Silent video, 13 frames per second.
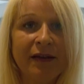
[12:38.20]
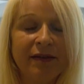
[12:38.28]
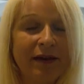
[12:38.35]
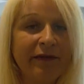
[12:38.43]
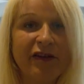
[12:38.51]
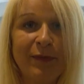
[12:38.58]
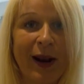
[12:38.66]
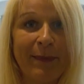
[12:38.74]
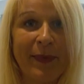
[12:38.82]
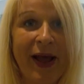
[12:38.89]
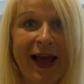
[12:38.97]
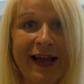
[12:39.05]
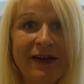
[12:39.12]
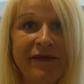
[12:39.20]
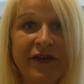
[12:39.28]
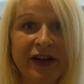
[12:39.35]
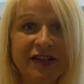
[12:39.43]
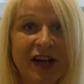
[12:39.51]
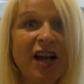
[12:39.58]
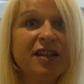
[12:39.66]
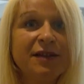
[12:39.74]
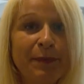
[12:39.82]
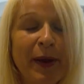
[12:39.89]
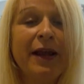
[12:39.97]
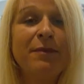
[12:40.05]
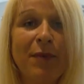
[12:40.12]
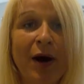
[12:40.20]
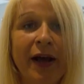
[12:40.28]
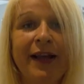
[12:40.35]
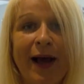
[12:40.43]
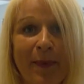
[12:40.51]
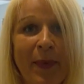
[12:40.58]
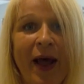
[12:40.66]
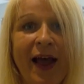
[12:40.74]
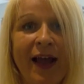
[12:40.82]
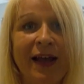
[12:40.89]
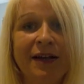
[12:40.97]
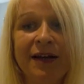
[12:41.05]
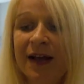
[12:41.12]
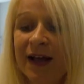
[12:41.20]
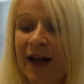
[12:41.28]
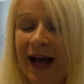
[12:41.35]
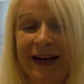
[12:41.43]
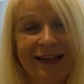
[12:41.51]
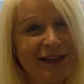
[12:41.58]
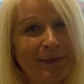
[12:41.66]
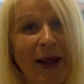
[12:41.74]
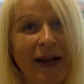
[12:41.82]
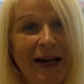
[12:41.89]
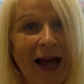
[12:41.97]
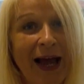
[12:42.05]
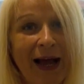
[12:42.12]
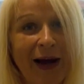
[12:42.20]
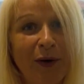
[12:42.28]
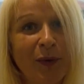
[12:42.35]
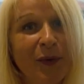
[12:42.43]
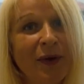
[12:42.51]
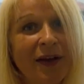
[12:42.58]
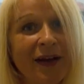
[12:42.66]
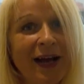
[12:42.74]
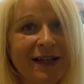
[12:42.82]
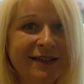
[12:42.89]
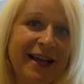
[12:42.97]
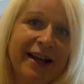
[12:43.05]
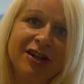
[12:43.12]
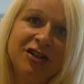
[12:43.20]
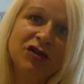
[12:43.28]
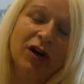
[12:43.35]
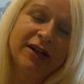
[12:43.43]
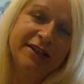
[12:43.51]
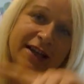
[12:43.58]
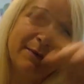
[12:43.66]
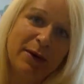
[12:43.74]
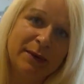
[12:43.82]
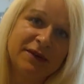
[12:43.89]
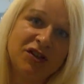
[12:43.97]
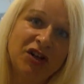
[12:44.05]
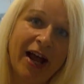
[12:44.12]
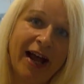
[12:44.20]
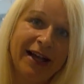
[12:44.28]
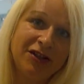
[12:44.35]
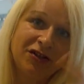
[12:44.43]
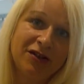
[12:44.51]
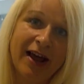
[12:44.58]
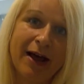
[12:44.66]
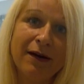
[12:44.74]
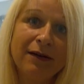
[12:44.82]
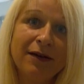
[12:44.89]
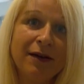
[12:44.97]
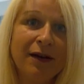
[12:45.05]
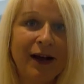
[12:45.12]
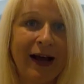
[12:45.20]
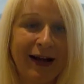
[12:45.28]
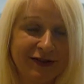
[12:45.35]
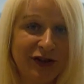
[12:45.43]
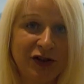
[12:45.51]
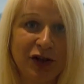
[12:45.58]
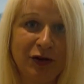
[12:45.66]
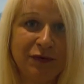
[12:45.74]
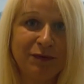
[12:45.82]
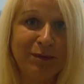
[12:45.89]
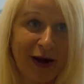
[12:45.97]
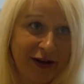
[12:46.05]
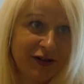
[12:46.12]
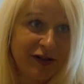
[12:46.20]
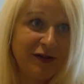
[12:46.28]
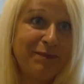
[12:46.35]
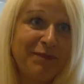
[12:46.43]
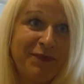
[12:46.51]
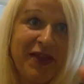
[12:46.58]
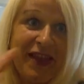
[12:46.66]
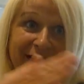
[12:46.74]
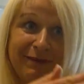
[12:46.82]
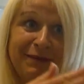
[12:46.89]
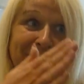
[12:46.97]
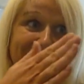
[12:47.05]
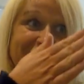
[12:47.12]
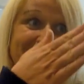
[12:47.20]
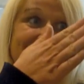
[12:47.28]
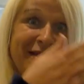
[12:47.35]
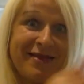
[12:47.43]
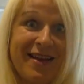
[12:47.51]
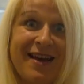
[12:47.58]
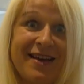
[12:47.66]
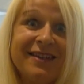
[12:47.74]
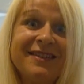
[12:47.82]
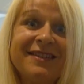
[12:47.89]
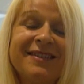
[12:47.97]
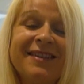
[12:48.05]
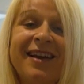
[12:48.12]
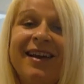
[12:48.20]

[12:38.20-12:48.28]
theory of planned behaviour to underpin my campaign, and explain how, and say I tried to get people to change their attitude by doing this,